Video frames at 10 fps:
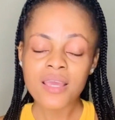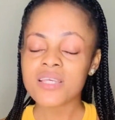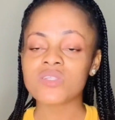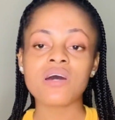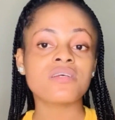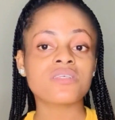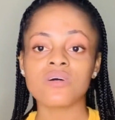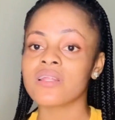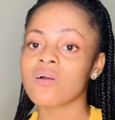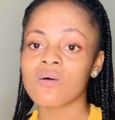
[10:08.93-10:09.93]
It's not written
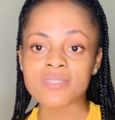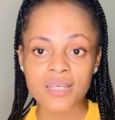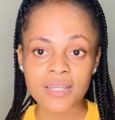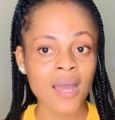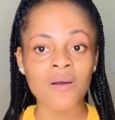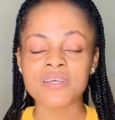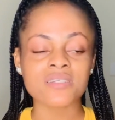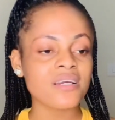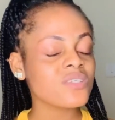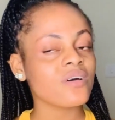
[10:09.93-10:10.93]
on the container, or it's
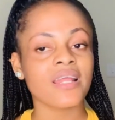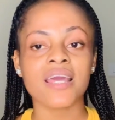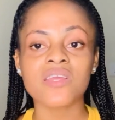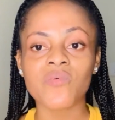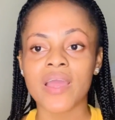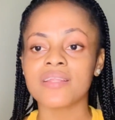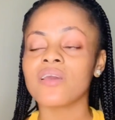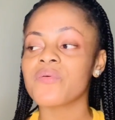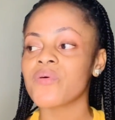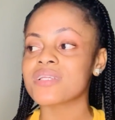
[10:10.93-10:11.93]
not written on anywhere.
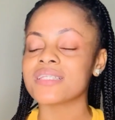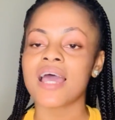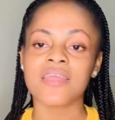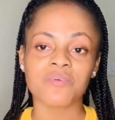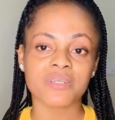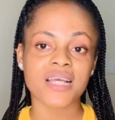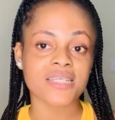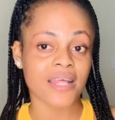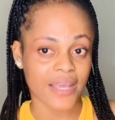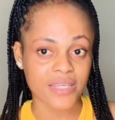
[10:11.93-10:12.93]
They wrote their
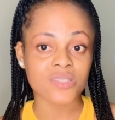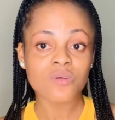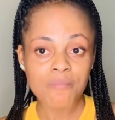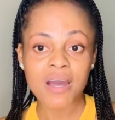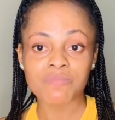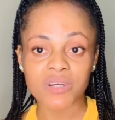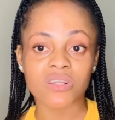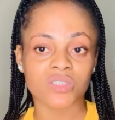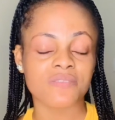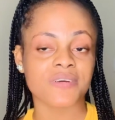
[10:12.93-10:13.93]
ingredients like it's normal body
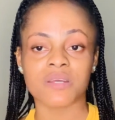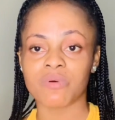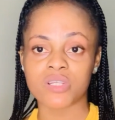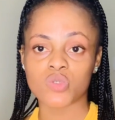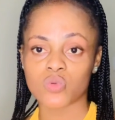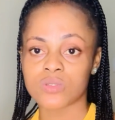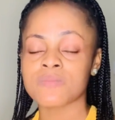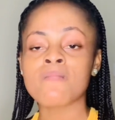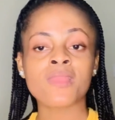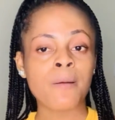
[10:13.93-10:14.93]
lotion for anybody to
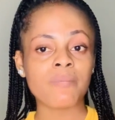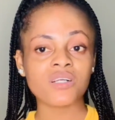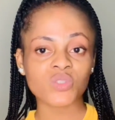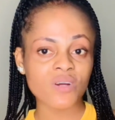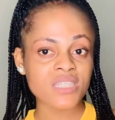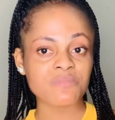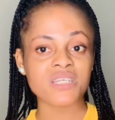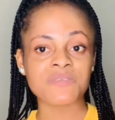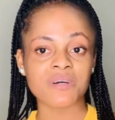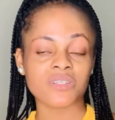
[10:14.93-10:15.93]
use. But trust me,
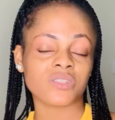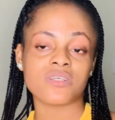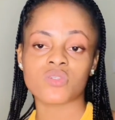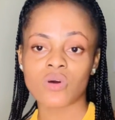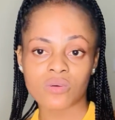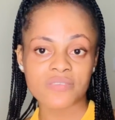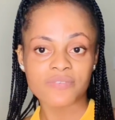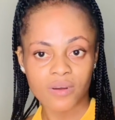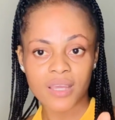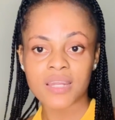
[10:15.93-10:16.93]
this body lotion is not good
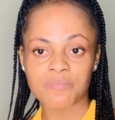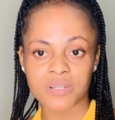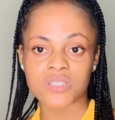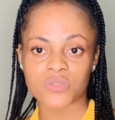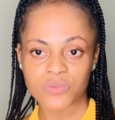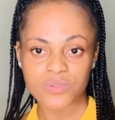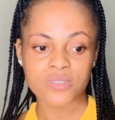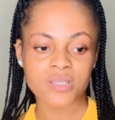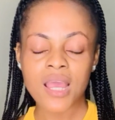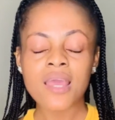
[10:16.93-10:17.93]
for anybody to
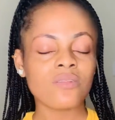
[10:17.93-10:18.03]
use.